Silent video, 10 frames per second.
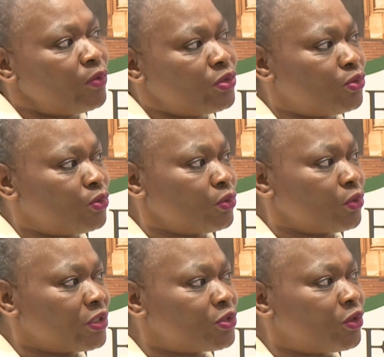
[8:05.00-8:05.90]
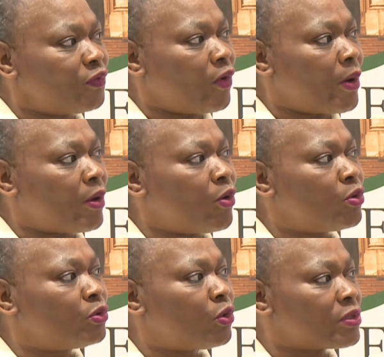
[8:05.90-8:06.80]
we do is not for our
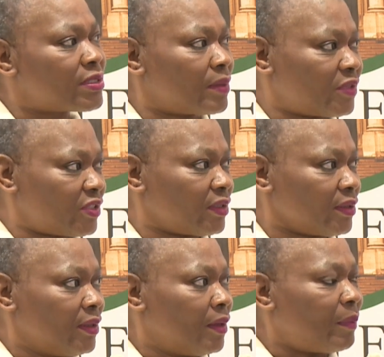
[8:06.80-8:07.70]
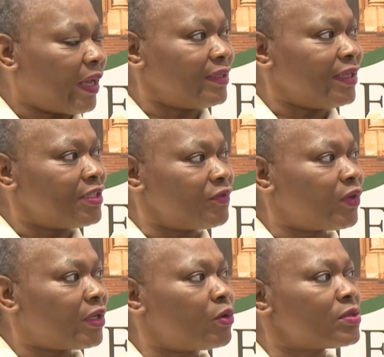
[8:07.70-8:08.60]
own consumption, but it is
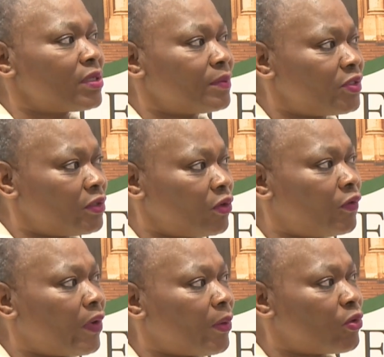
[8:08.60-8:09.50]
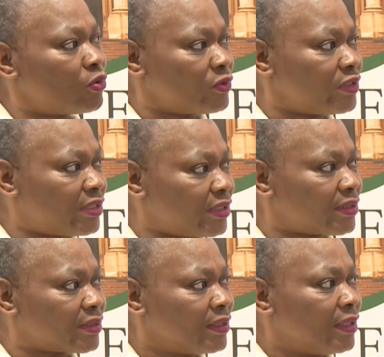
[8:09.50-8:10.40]
for the consumption of our
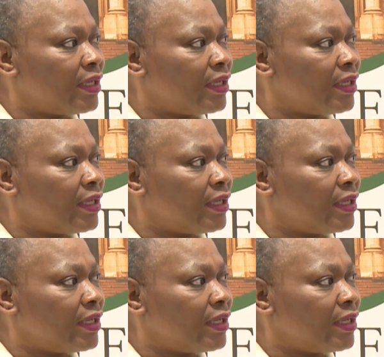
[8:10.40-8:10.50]
communities.